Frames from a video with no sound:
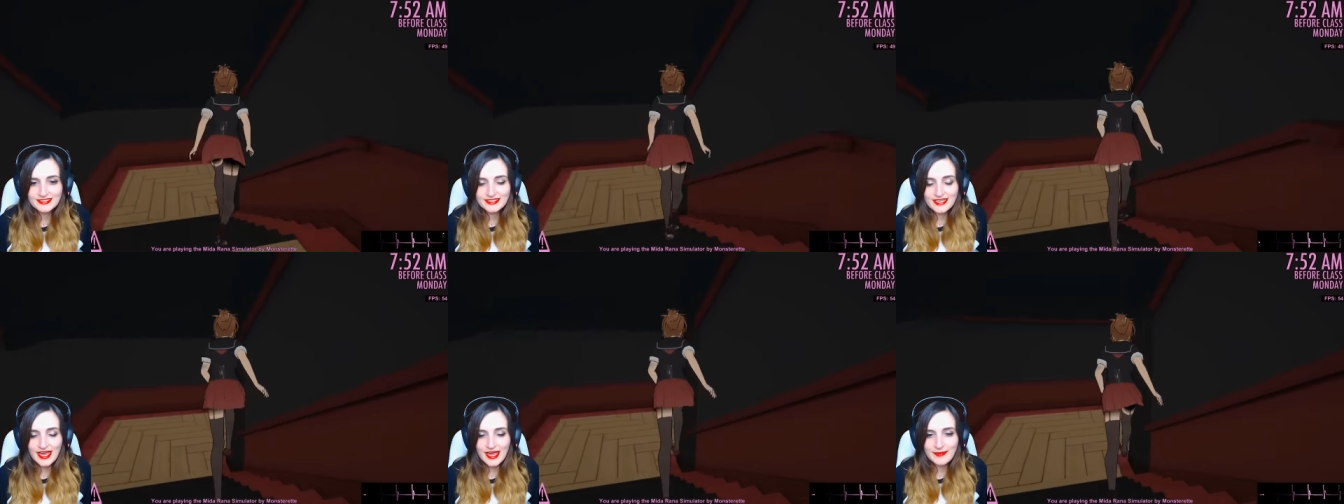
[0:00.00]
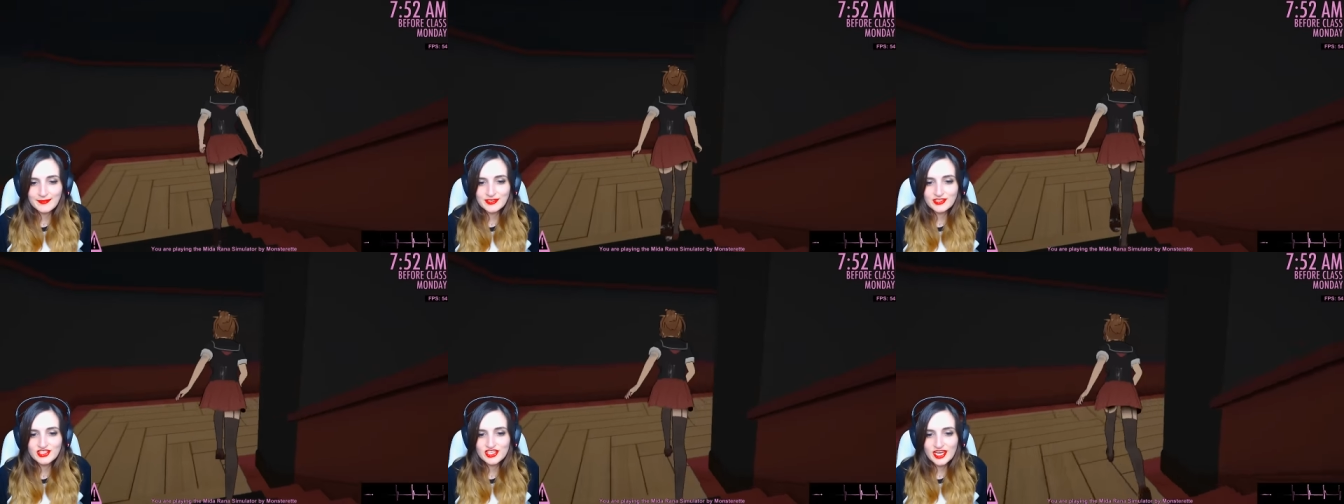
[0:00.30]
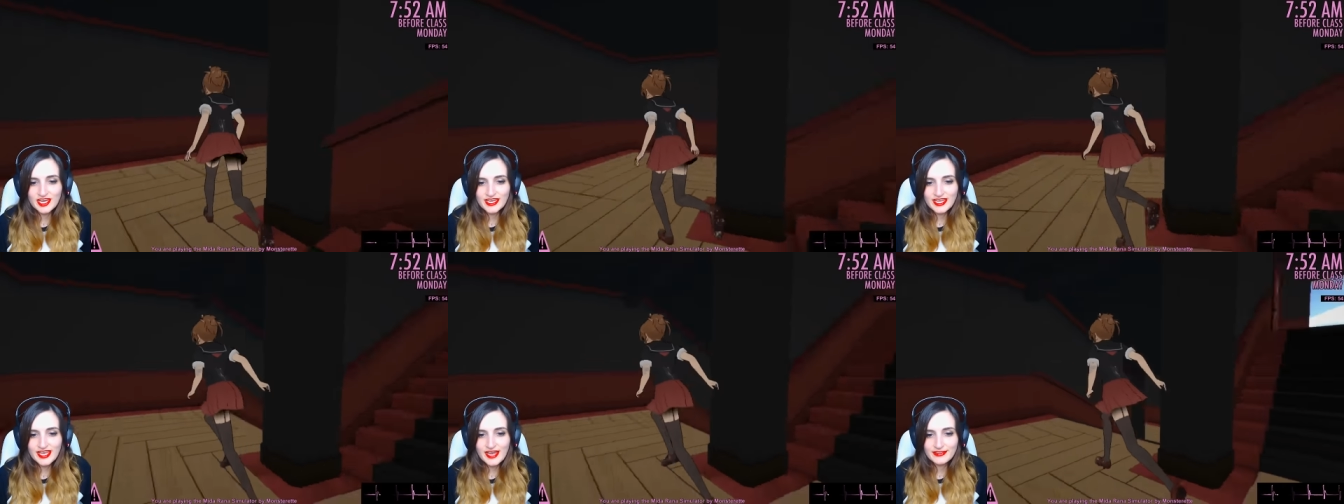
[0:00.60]
Time to
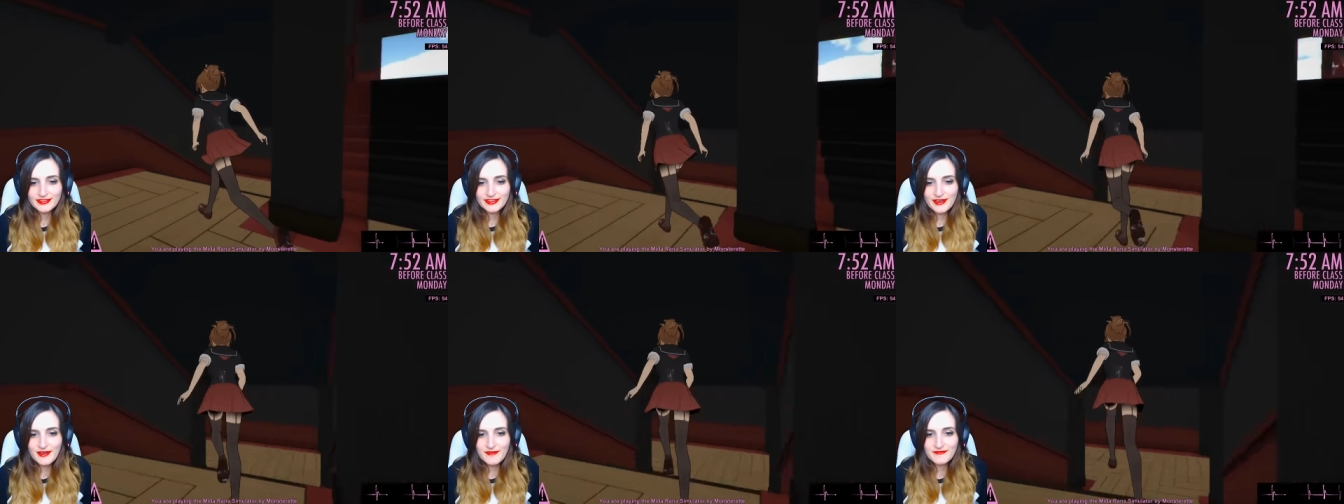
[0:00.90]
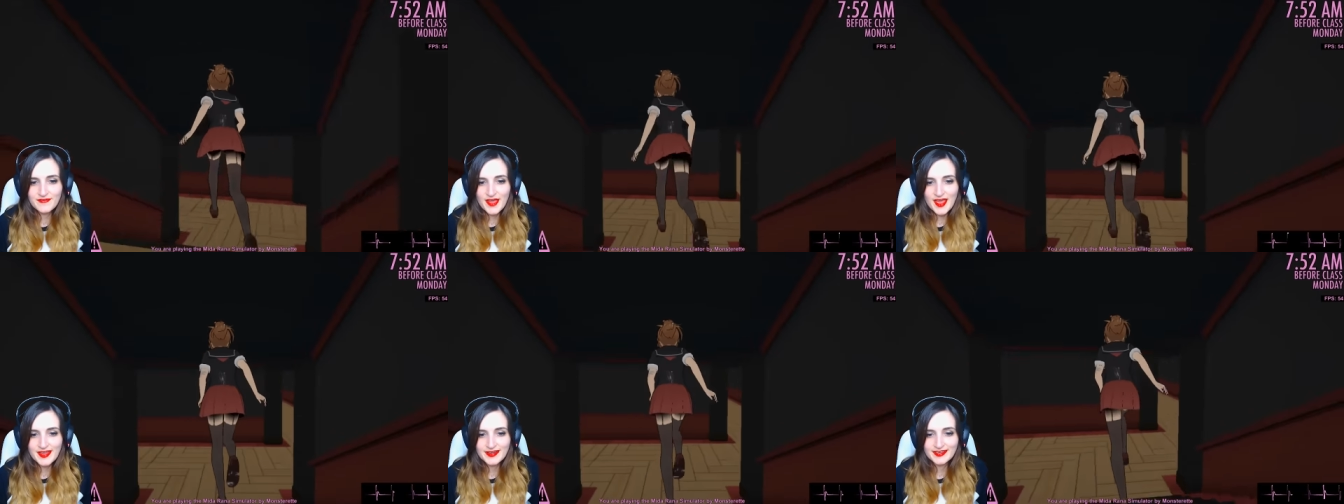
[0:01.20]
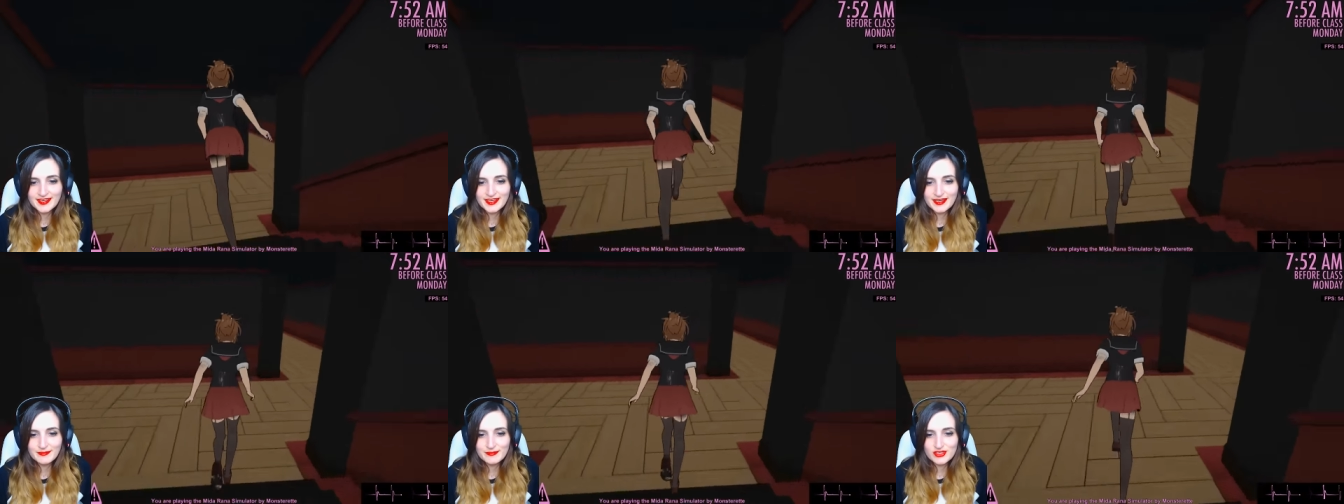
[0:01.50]
check out the
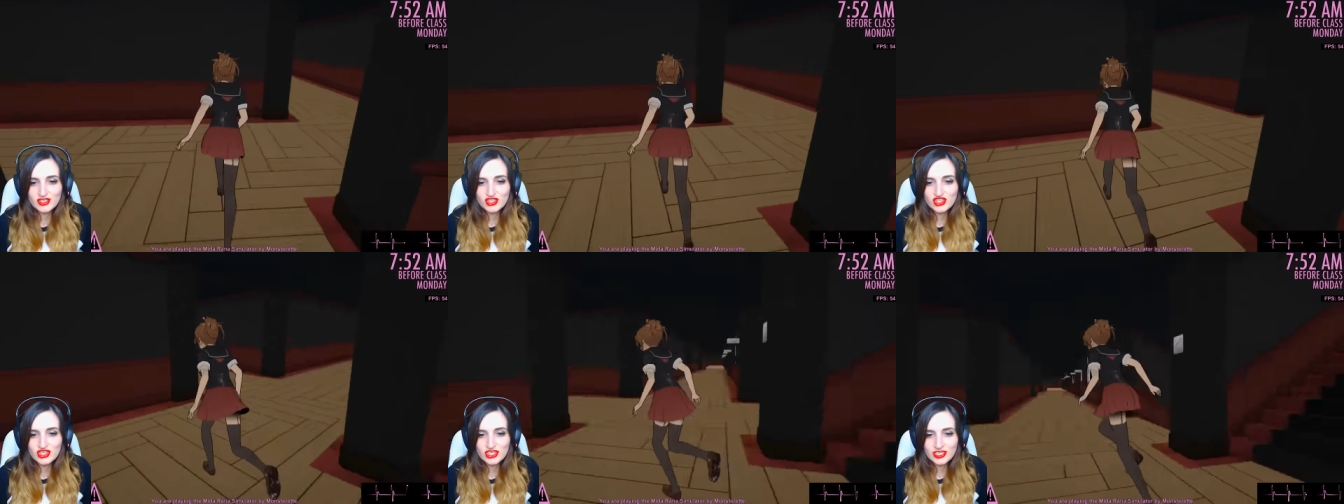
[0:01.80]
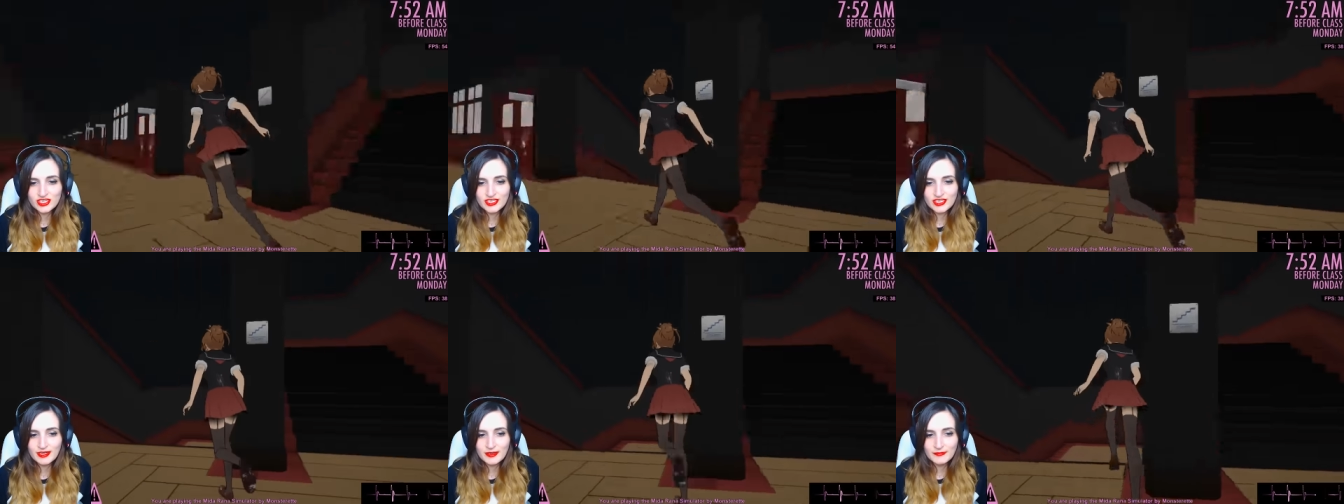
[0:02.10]
vending machine.